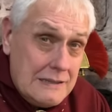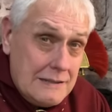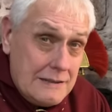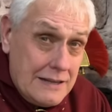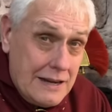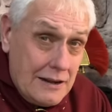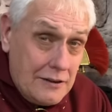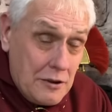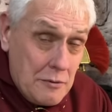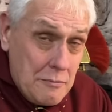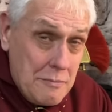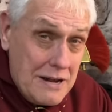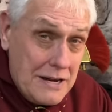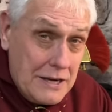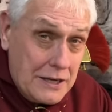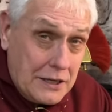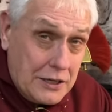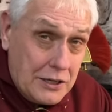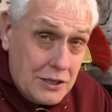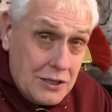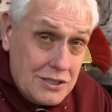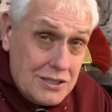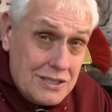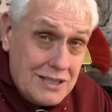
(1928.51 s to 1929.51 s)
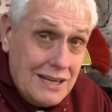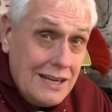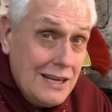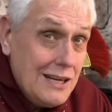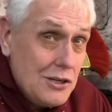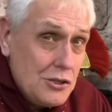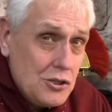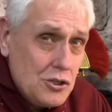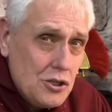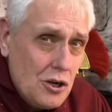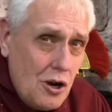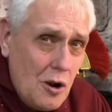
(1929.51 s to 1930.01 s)
Now the medicus,
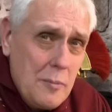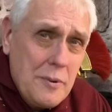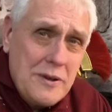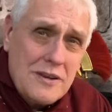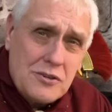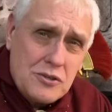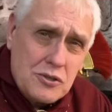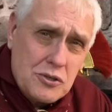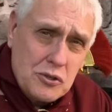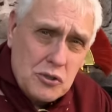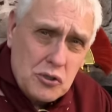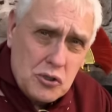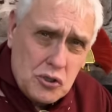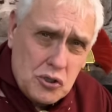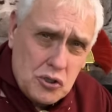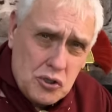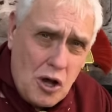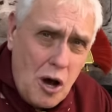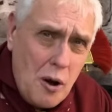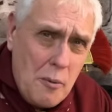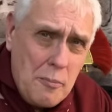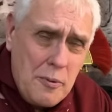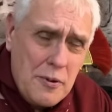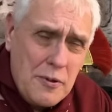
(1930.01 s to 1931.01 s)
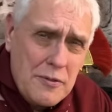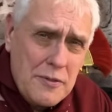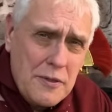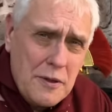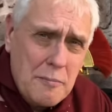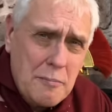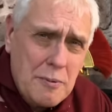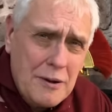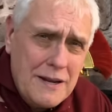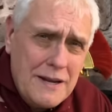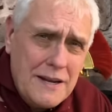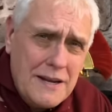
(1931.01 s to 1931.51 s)
his job is to stop the
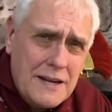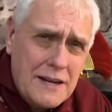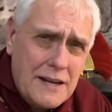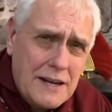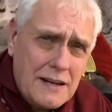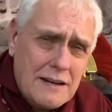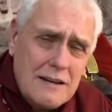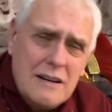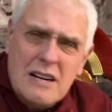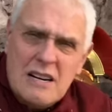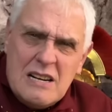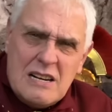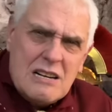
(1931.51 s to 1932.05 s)
bleeding.